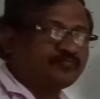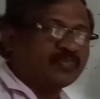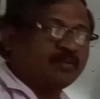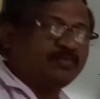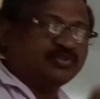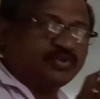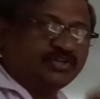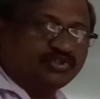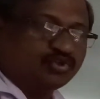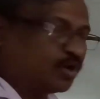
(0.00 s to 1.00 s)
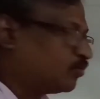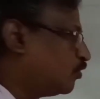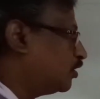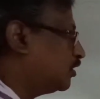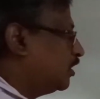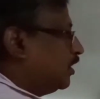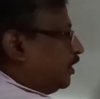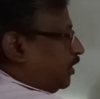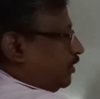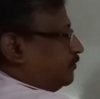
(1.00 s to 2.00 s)
Means in short what,
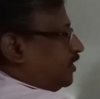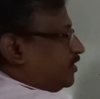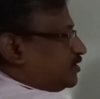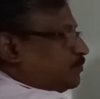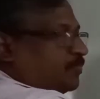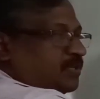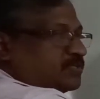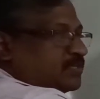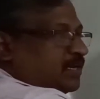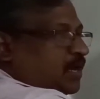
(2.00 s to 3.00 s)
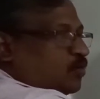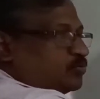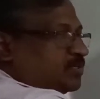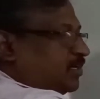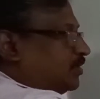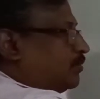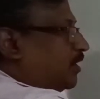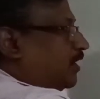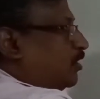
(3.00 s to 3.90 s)
if there is a plus sign outside the bracket,